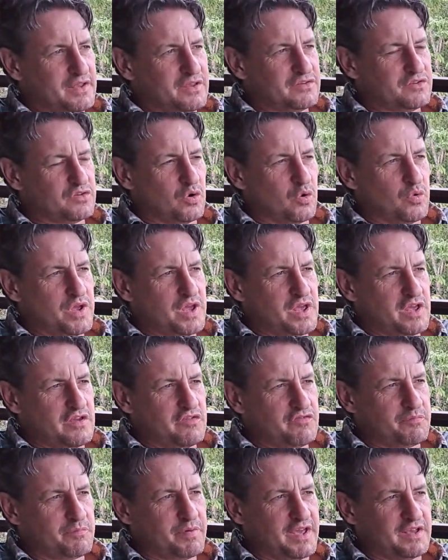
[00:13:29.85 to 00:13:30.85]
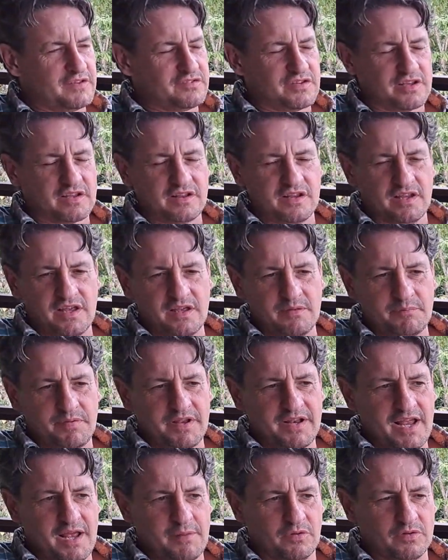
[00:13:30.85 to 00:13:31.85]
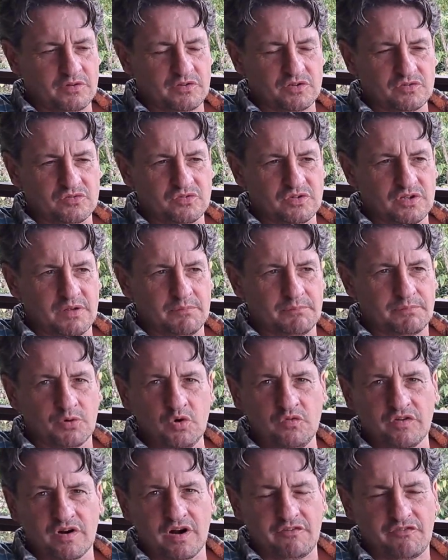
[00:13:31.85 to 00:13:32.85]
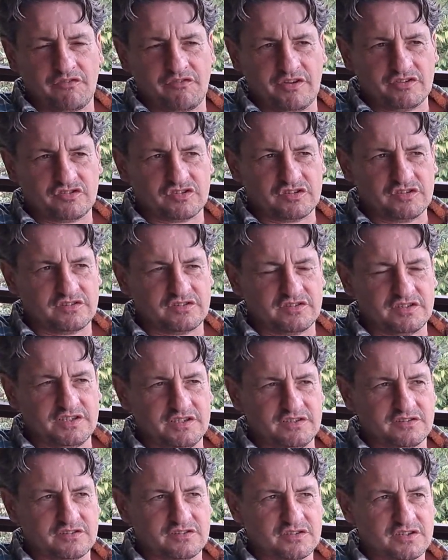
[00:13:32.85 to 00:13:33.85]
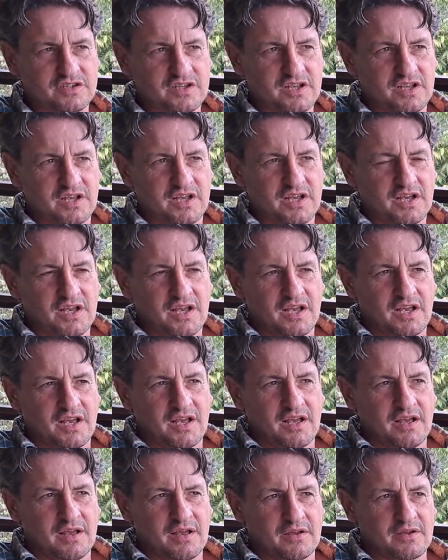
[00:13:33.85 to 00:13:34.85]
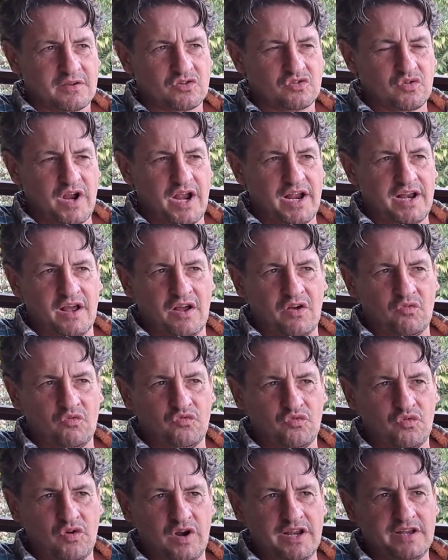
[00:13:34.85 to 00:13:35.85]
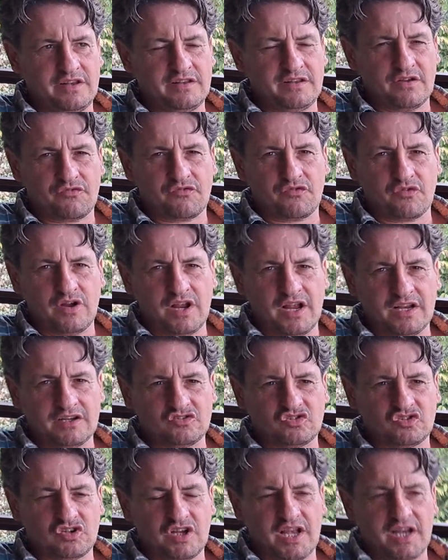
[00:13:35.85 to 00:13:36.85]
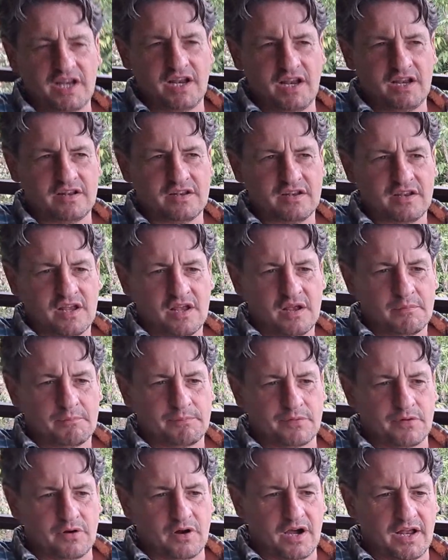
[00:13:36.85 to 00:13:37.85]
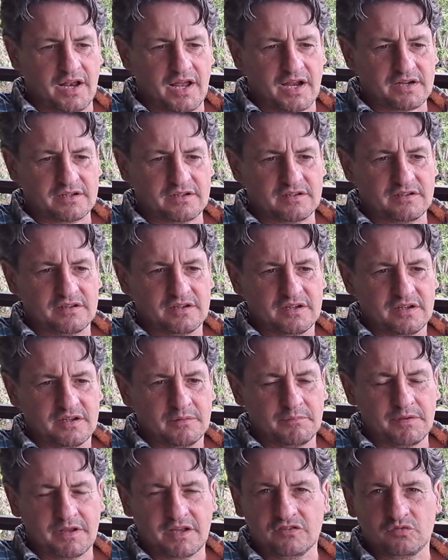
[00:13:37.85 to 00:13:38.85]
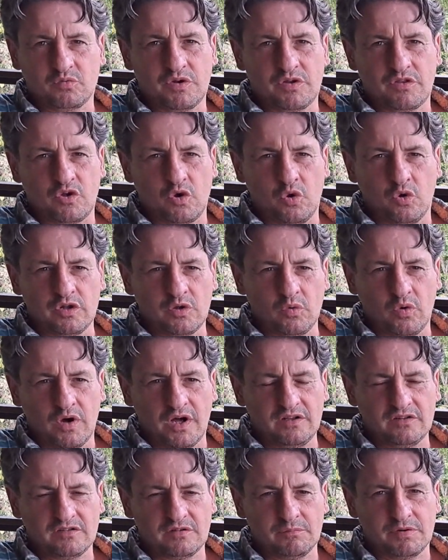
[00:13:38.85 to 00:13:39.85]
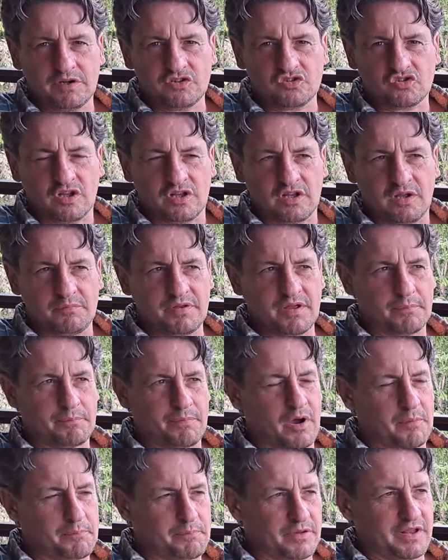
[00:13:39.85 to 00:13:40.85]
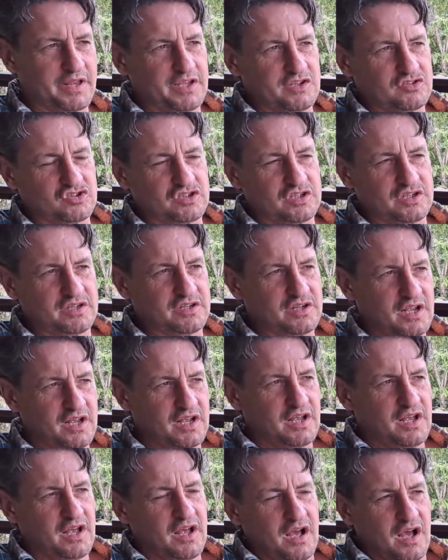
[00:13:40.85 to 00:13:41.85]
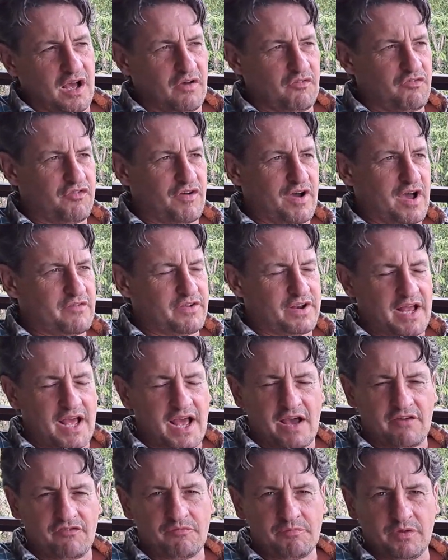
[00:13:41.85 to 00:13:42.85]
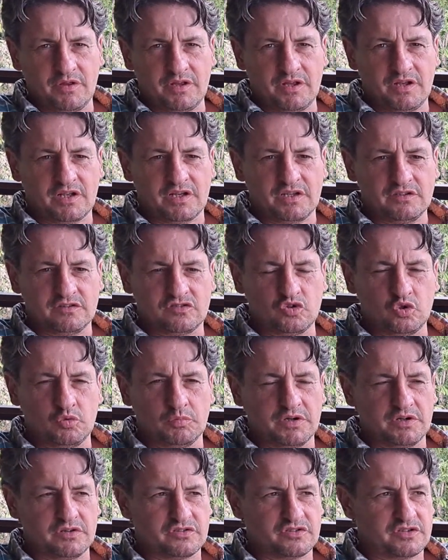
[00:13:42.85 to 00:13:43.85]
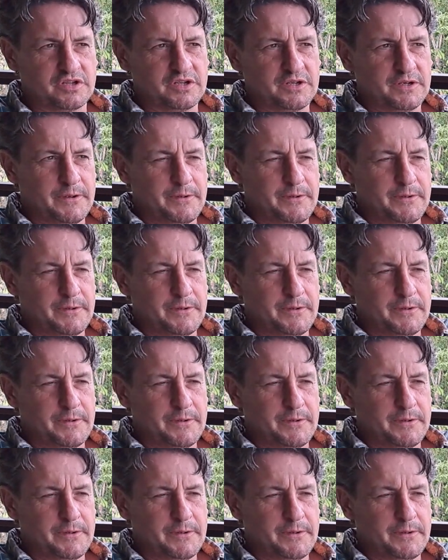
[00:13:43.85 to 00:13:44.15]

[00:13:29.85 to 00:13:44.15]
So we've basically been able to improve our efficiencies, create a really differentiated product, because we're the only ones in British Columbia, a population of 5.5 million consumers,